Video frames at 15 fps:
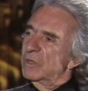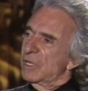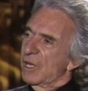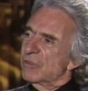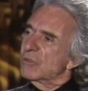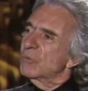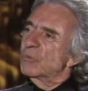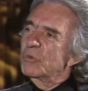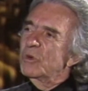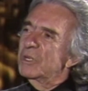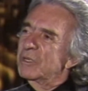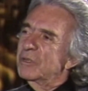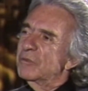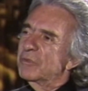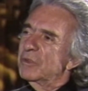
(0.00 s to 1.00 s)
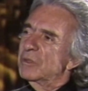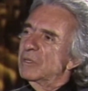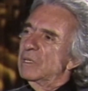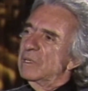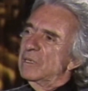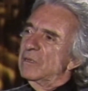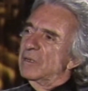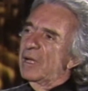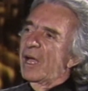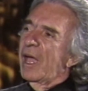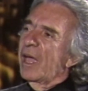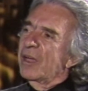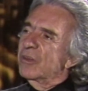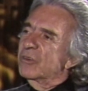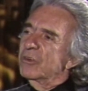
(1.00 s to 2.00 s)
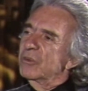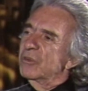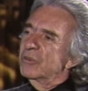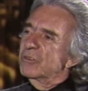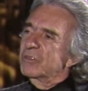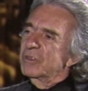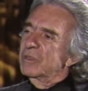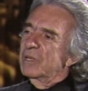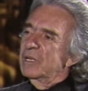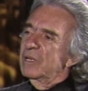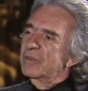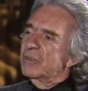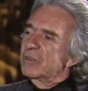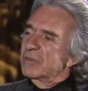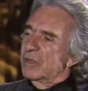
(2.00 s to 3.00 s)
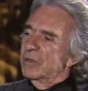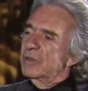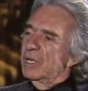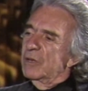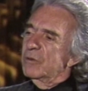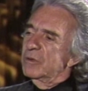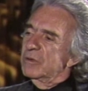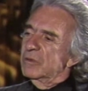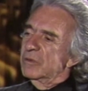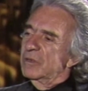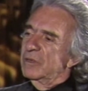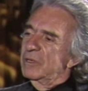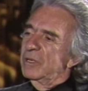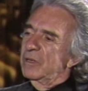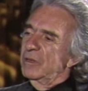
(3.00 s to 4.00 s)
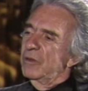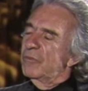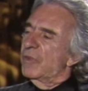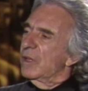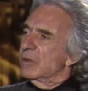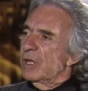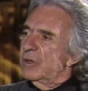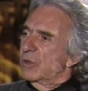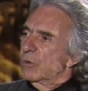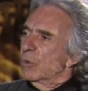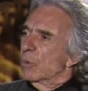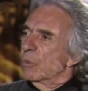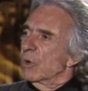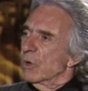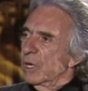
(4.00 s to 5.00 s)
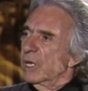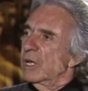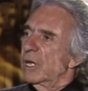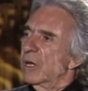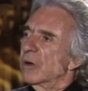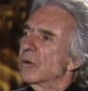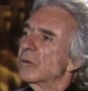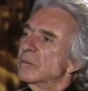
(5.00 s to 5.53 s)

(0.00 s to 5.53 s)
Yes, wonderful actors. And it was, you felt like you were working here.